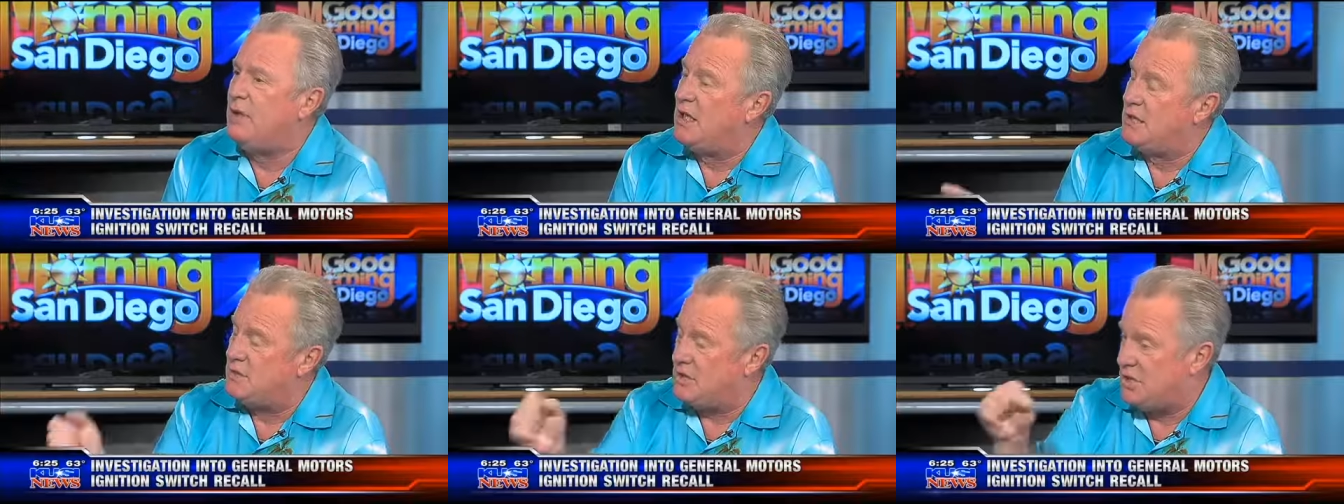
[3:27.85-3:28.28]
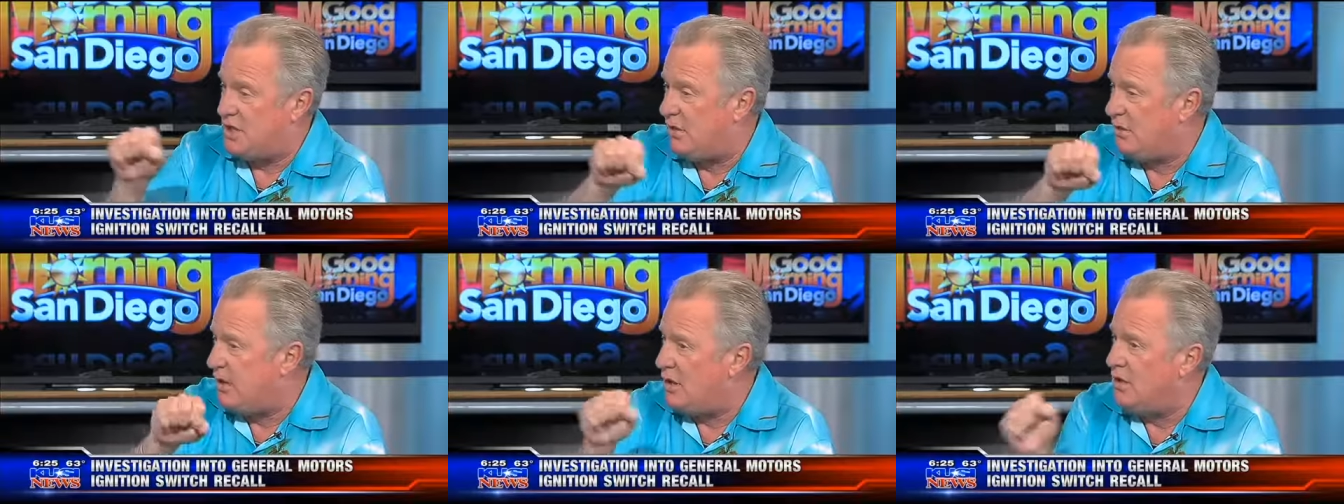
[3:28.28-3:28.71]
Because the
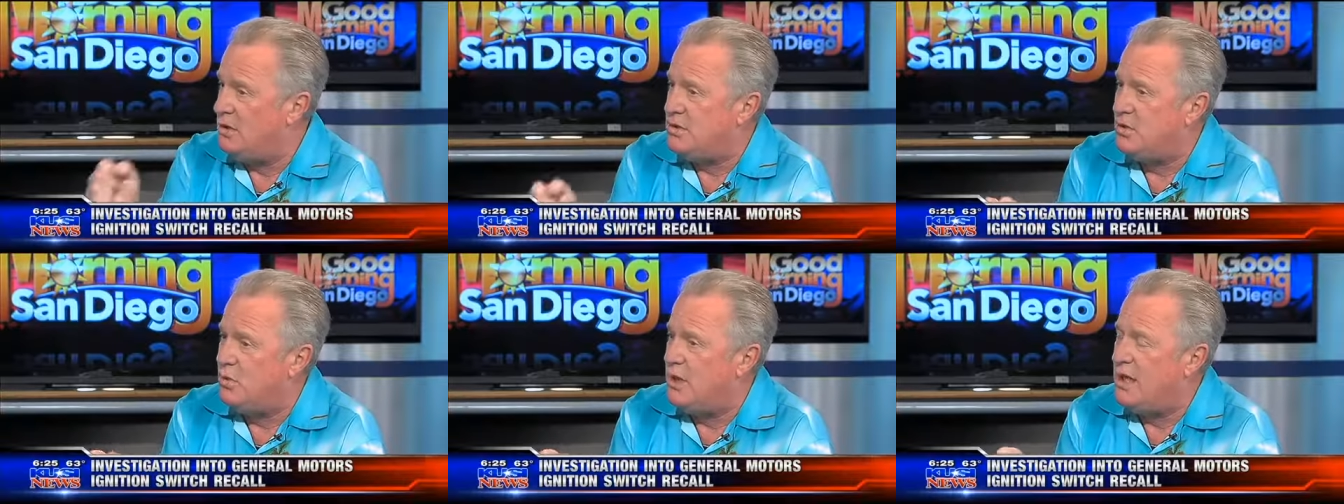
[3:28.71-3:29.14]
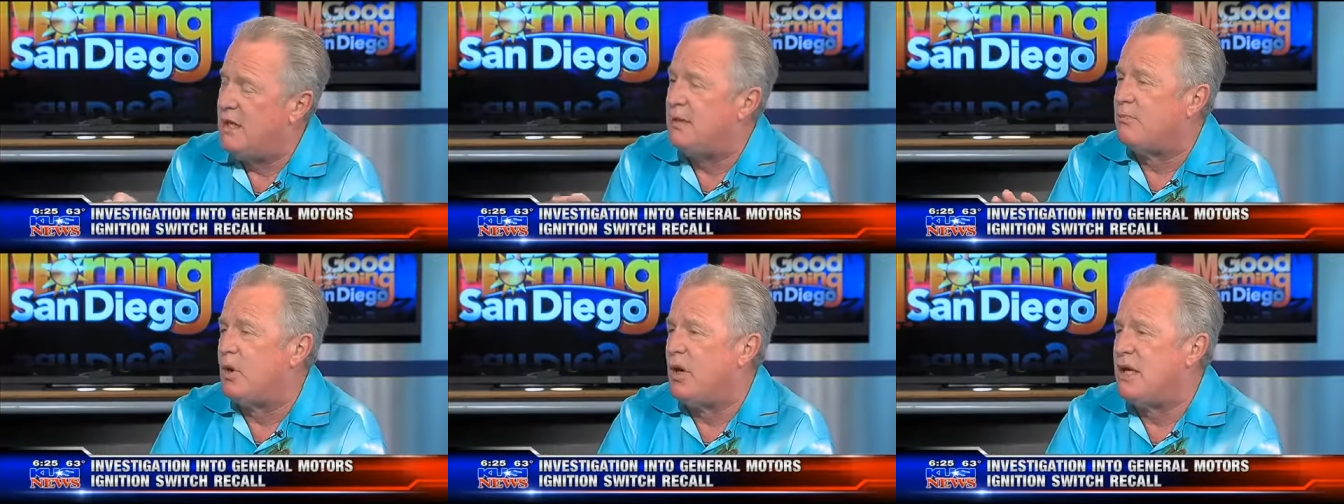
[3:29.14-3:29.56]
steering goes away,
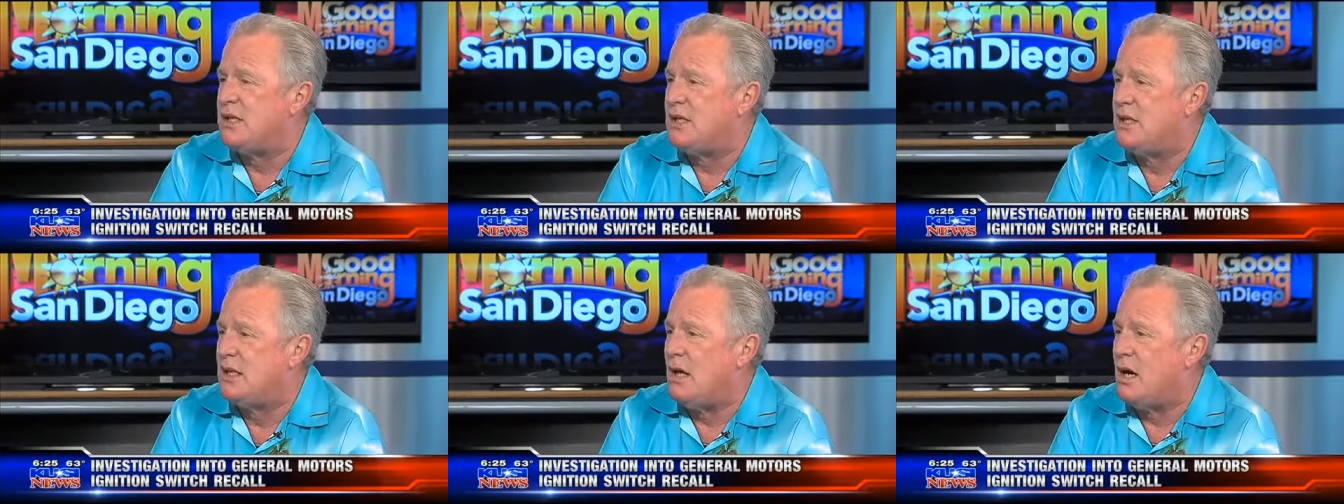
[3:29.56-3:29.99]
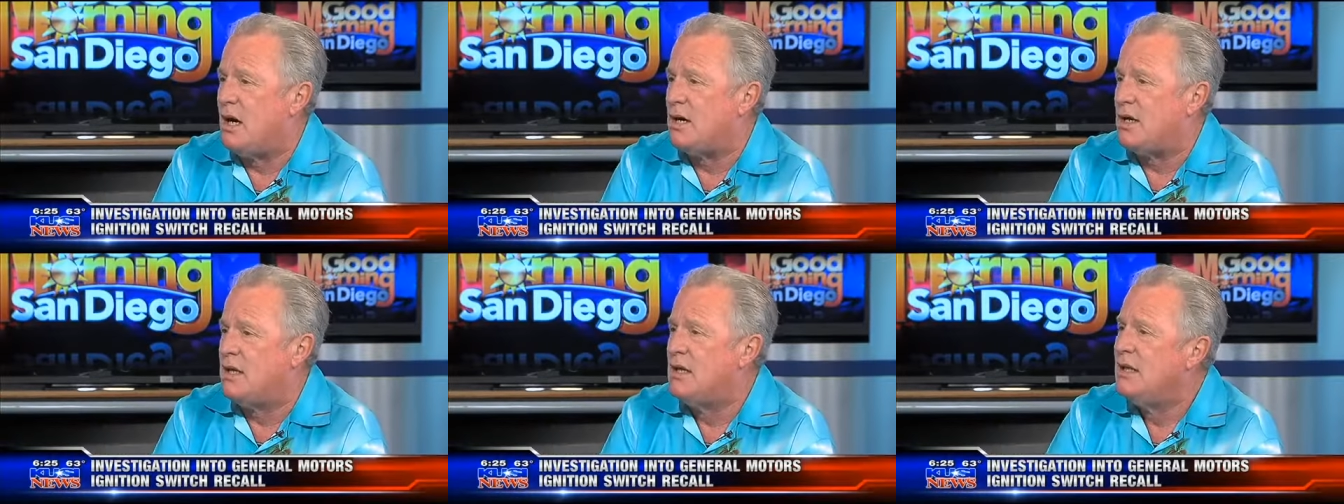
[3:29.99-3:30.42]
the brakes get
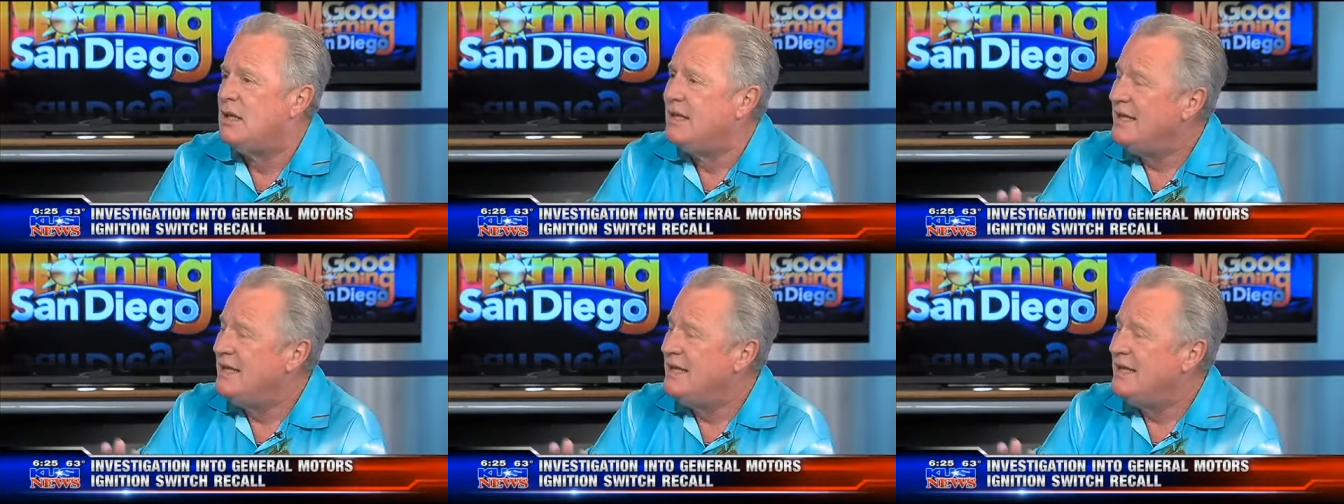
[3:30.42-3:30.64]
harder.